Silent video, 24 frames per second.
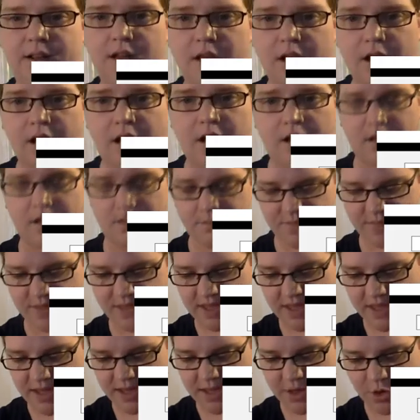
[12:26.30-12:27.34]

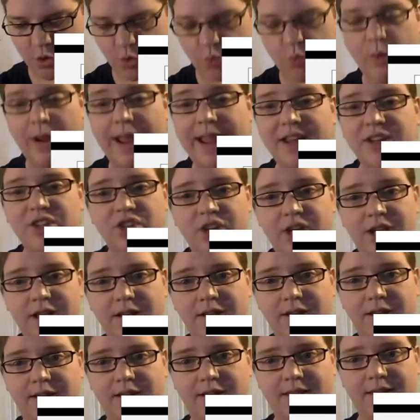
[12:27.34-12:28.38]
The
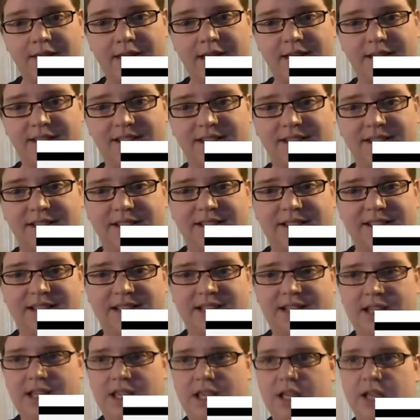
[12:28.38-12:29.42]
equation that is listed
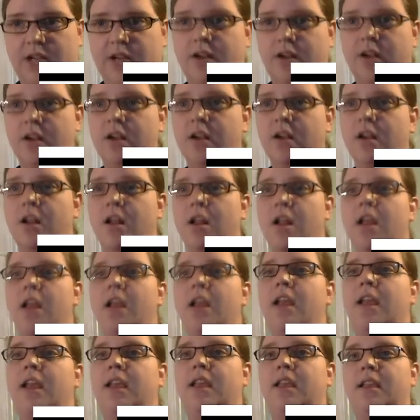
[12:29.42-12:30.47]
here
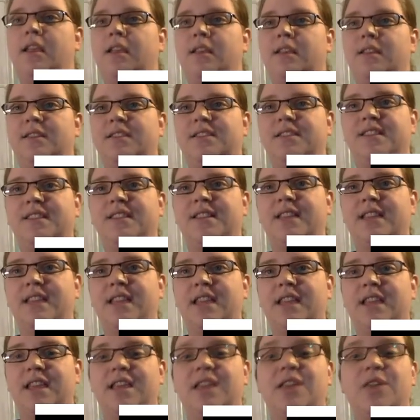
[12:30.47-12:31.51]
is
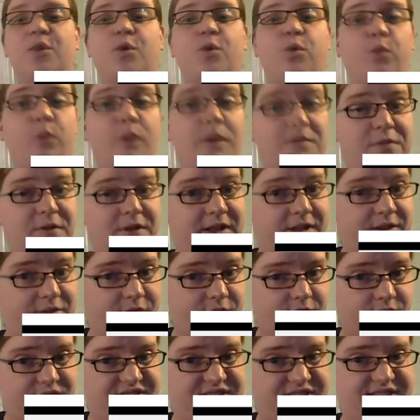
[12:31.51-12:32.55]
the equivalent
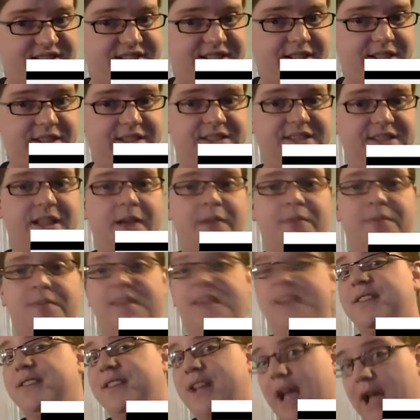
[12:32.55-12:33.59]
resistance of the
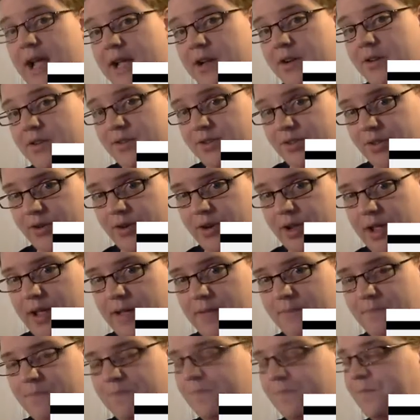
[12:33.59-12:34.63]
entire circuit.
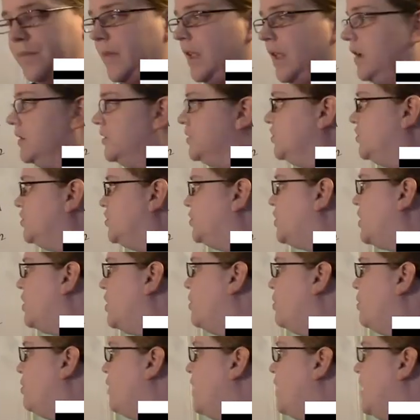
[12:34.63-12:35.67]

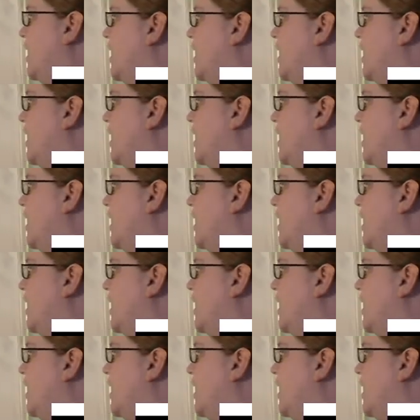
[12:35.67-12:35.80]
So